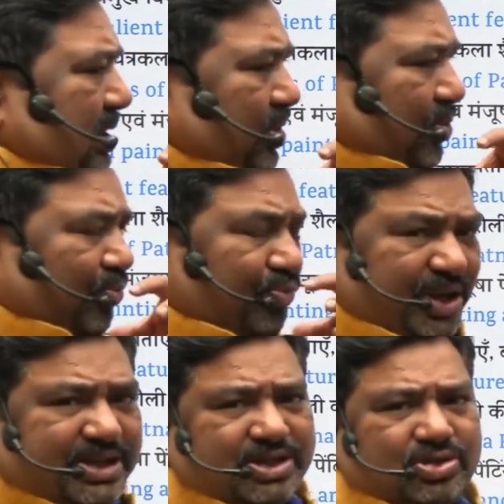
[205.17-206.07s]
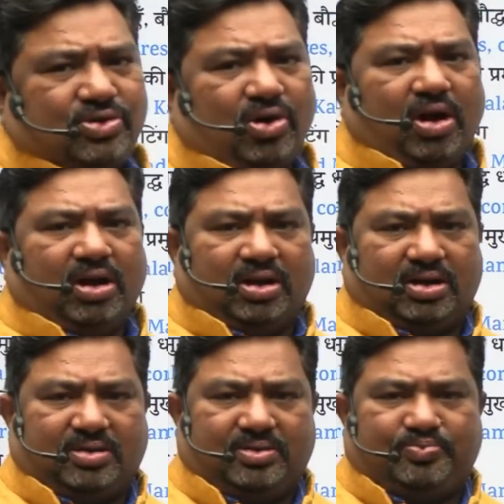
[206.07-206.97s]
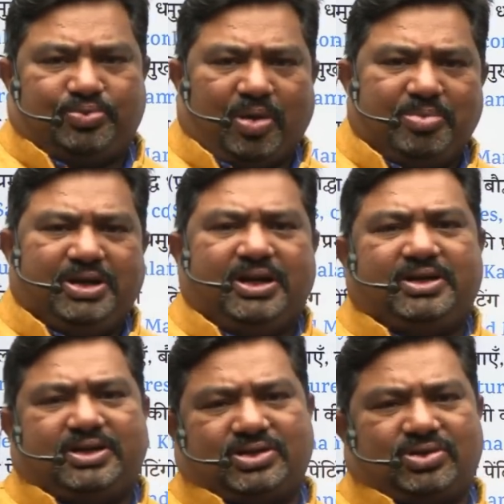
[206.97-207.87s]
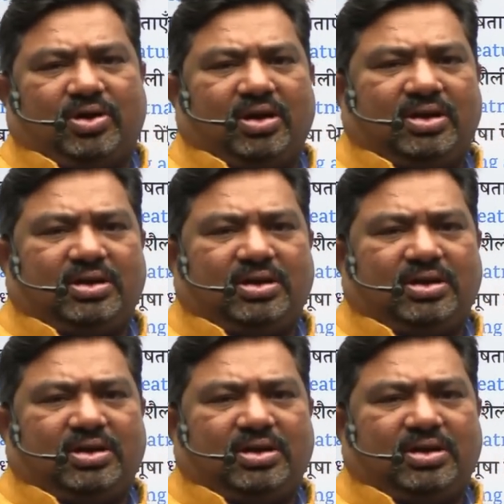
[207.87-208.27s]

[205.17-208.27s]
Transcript: which scholar, prominent scholar,